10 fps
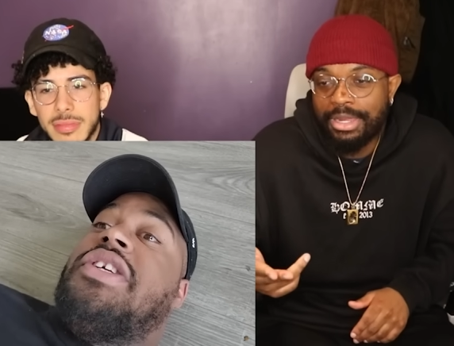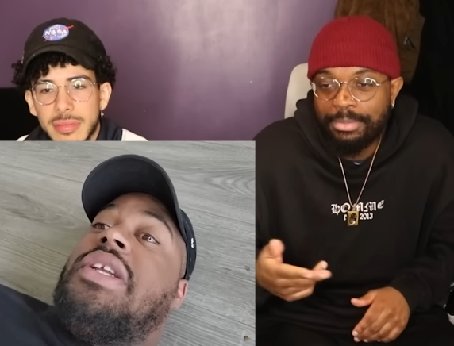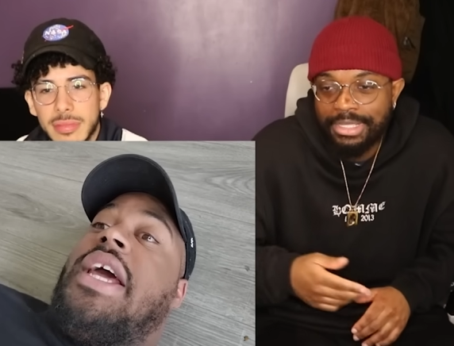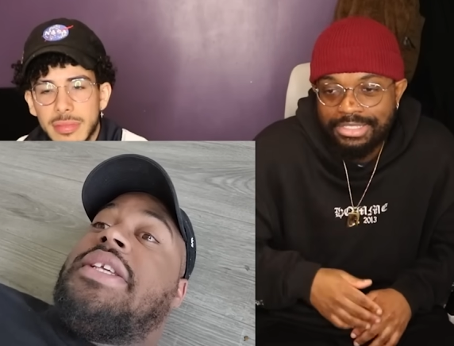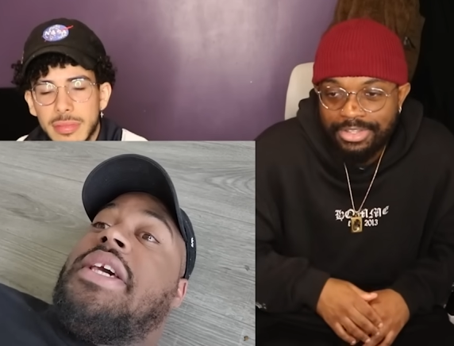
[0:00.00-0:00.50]
Speaker 1: on how to
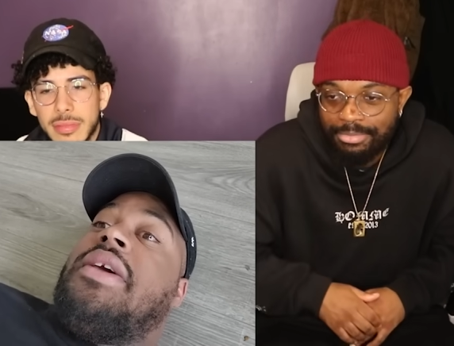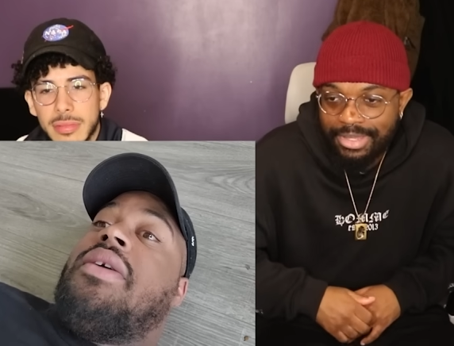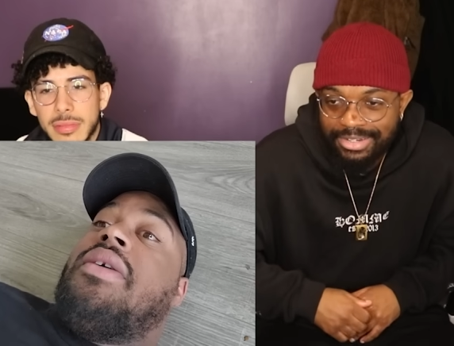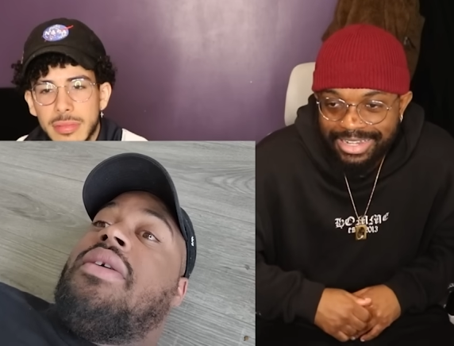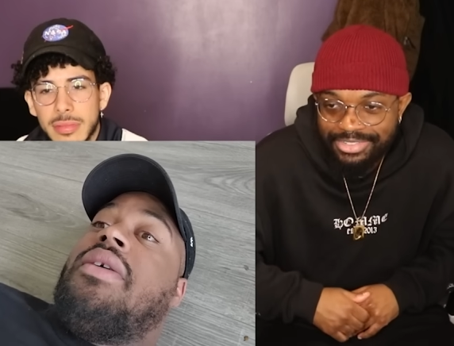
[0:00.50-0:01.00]
make stuff
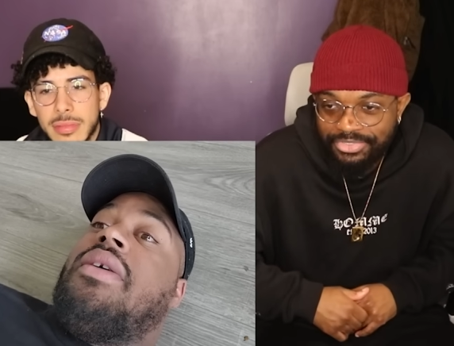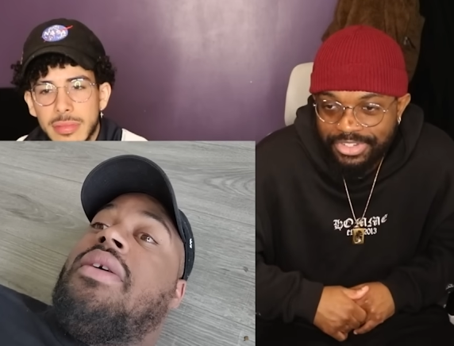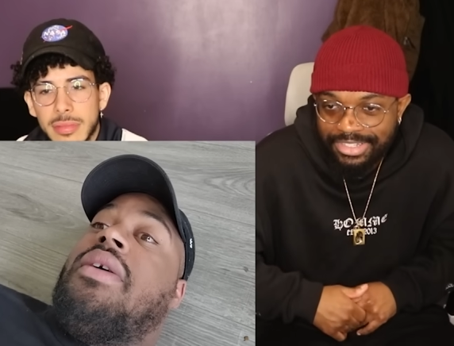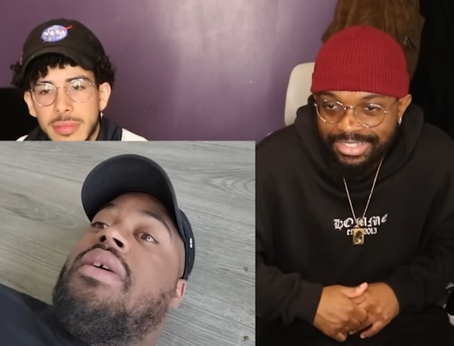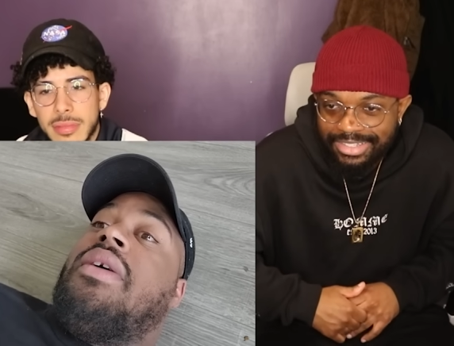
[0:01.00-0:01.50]
better? That's
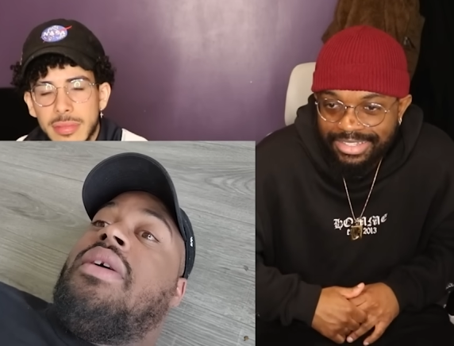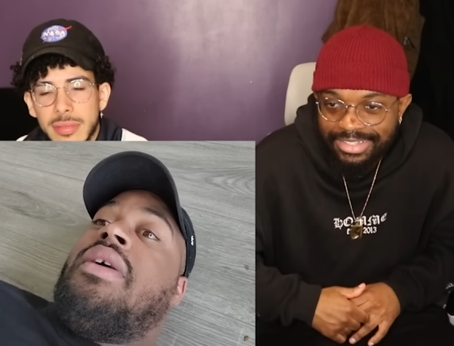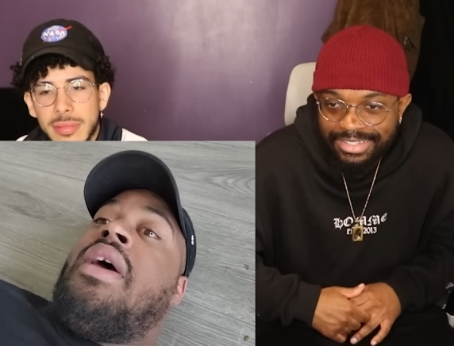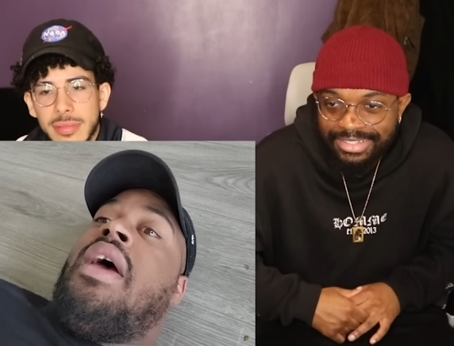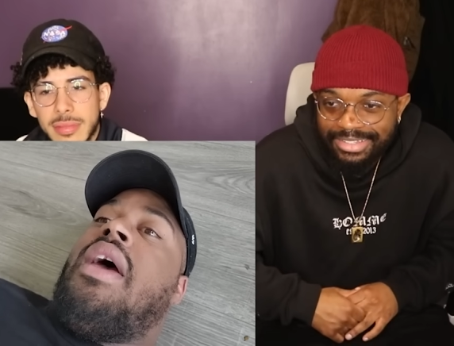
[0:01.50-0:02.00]
funny.
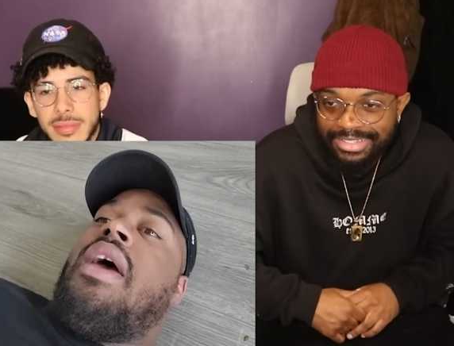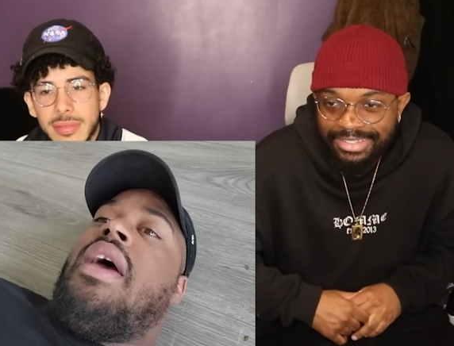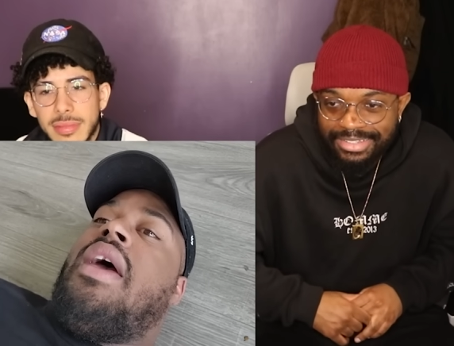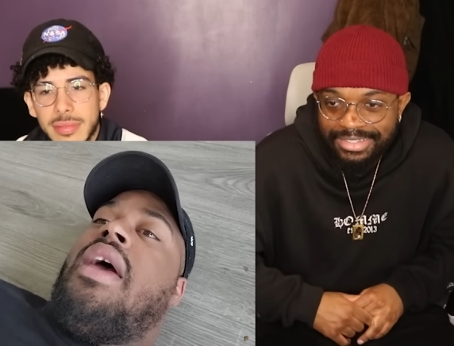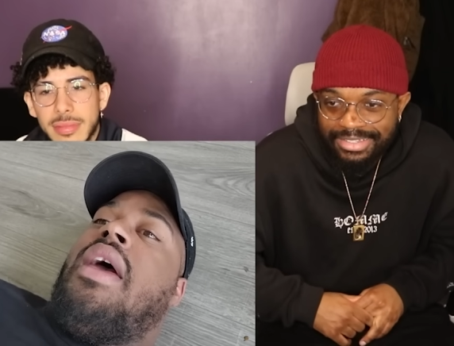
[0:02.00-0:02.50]

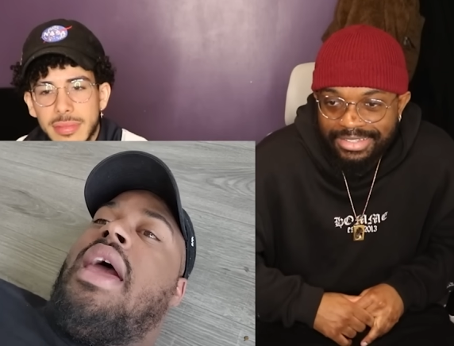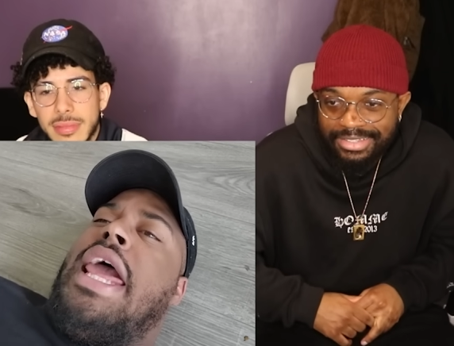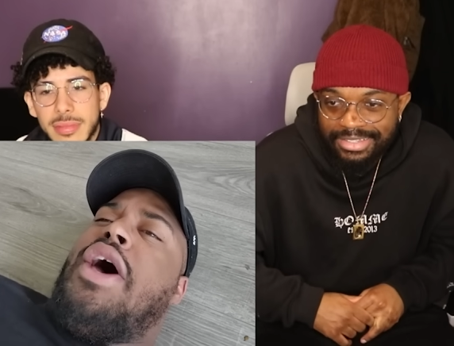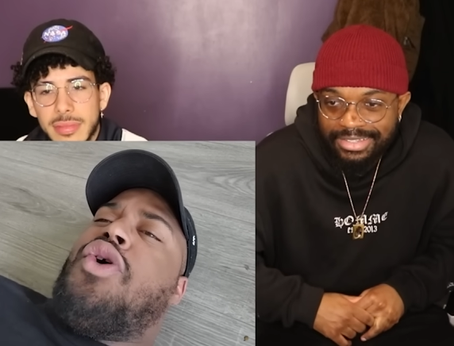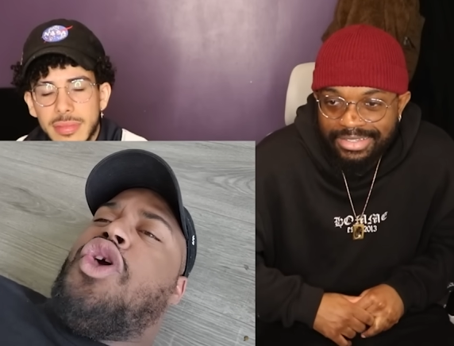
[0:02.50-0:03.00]

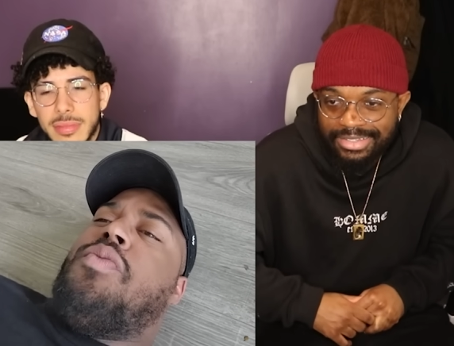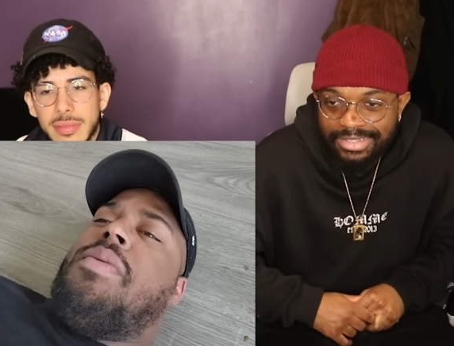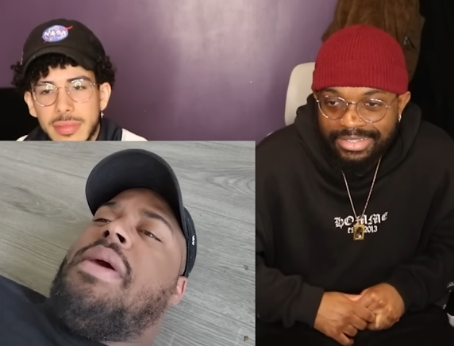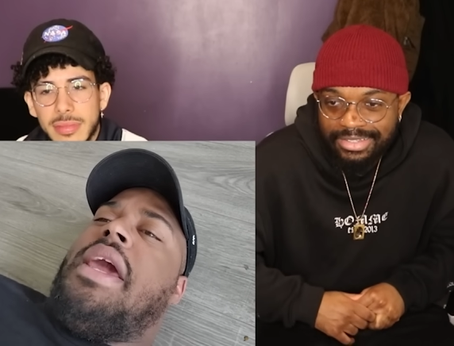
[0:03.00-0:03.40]
L human